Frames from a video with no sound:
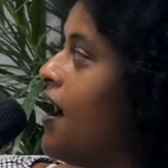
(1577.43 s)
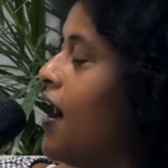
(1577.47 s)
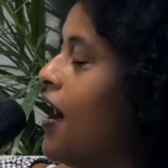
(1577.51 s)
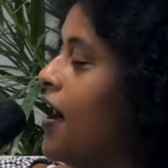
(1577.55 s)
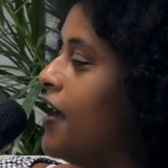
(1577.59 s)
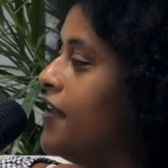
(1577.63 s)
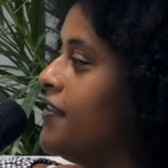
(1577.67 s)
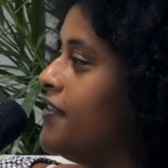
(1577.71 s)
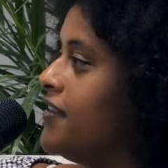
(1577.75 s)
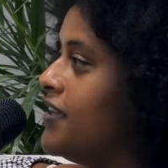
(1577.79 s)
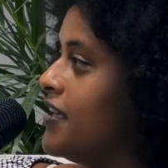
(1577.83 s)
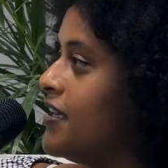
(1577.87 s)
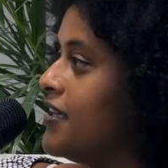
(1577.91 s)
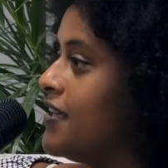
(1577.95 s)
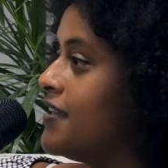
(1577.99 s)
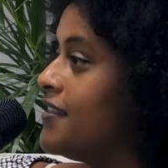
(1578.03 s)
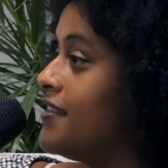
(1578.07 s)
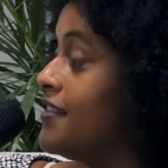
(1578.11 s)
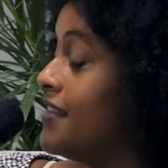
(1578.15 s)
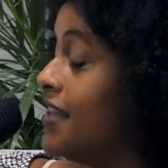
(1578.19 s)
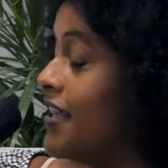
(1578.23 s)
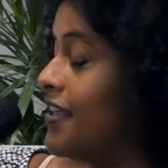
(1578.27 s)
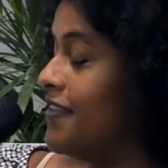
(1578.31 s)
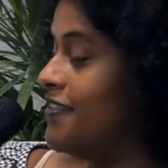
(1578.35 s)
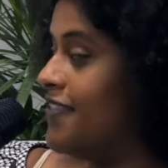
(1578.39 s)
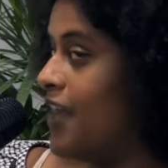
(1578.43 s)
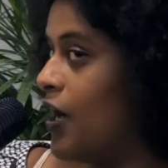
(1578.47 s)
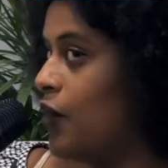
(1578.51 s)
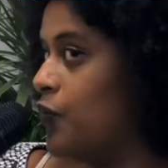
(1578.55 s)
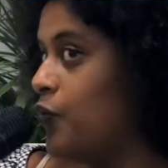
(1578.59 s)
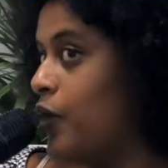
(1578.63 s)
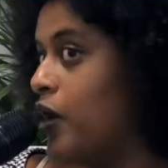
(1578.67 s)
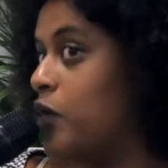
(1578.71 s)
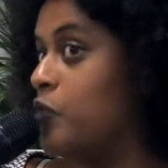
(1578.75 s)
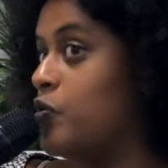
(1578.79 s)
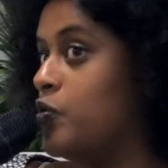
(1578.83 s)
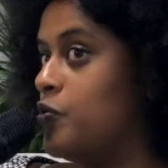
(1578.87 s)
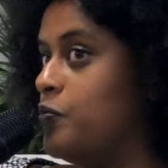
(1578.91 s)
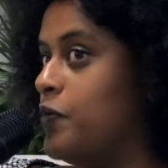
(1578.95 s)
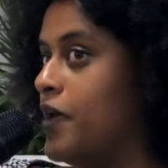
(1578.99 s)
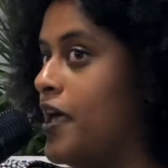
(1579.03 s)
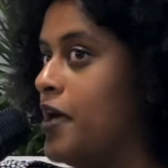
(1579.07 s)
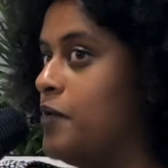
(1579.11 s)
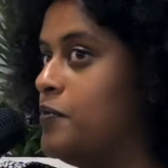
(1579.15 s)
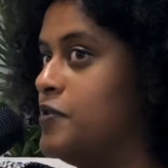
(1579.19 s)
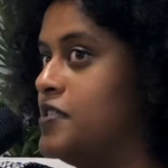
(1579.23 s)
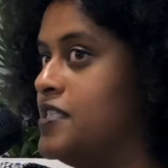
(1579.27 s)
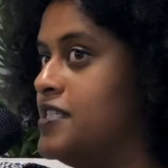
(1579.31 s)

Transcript: I think in that way we'll be able